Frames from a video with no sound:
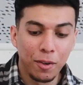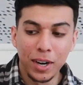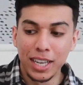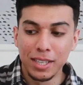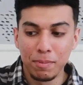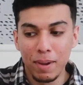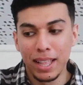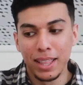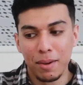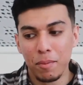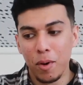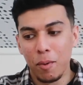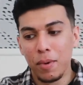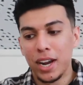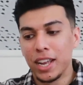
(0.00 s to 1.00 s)
don't want to spend the
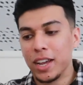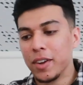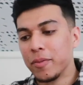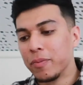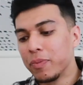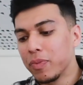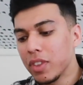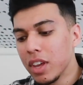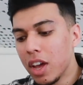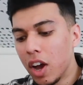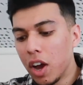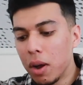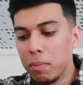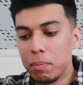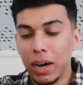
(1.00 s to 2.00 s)
more money
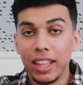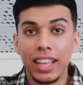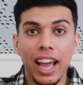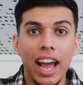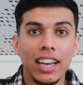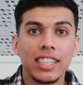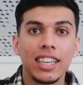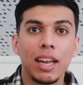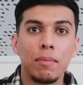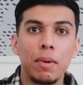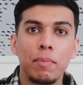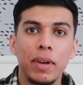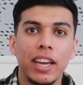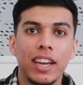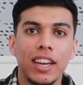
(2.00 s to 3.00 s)
um, but they like... actually let me
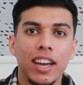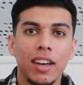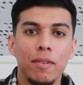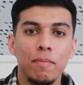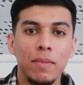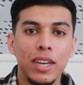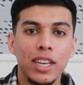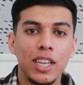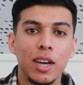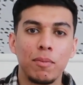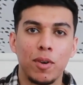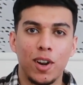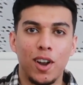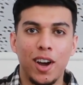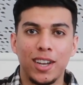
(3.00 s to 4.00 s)
pick medium
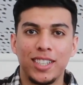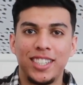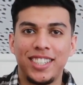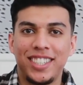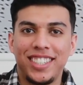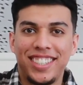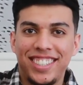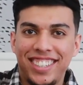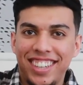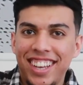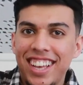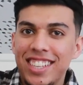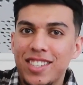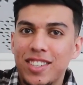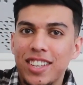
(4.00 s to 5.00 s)
or large.
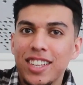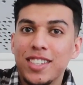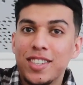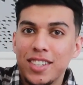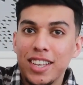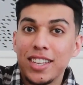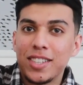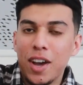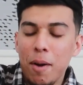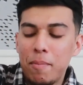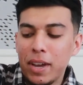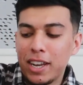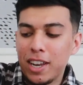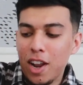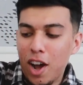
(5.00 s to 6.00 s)
Oh, really? So I
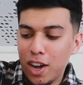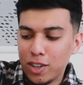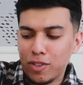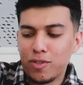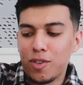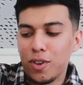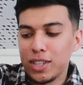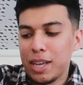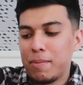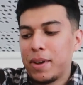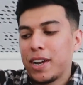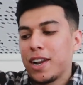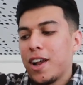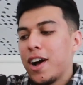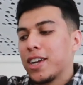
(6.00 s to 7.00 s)
pick large. Of course, I
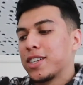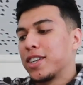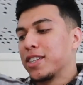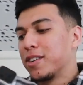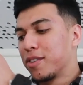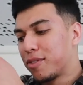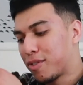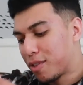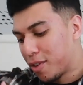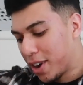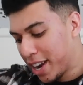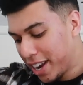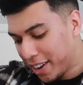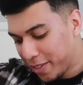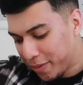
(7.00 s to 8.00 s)
pick large because yeah. it's
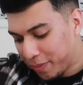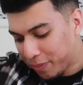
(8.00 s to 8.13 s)
free.